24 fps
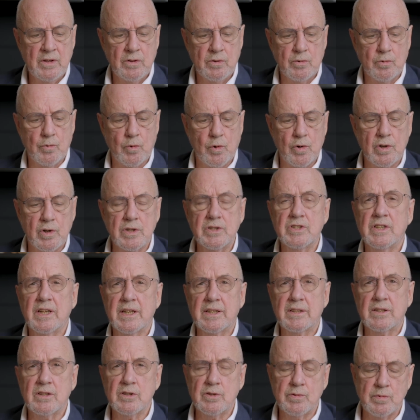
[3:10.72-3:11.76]
Awards
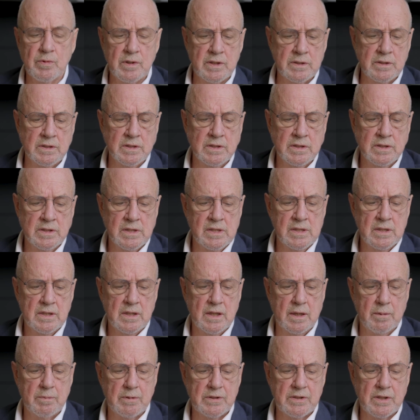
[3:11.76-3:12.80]
like this one
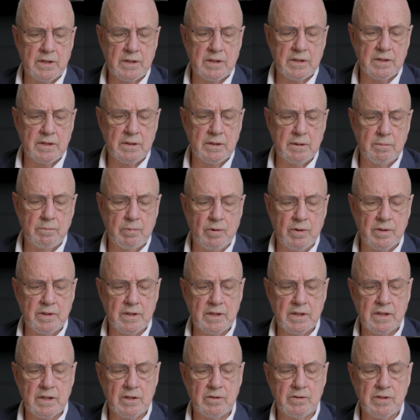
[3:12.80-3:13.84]
are particularly important
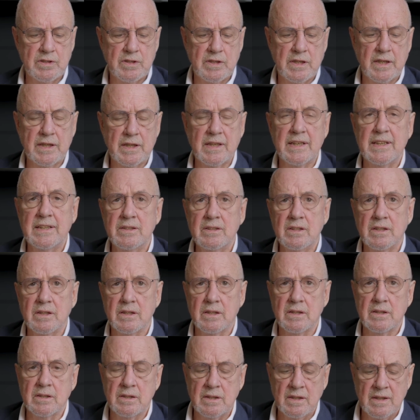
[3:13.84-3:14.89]
in countries like
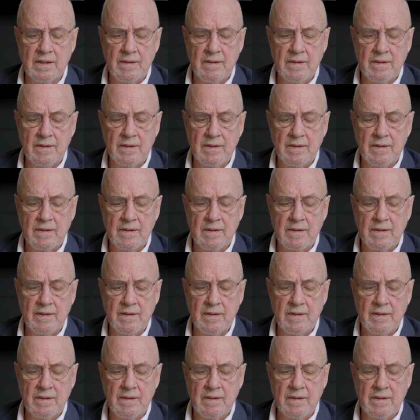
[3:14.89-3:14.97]
India.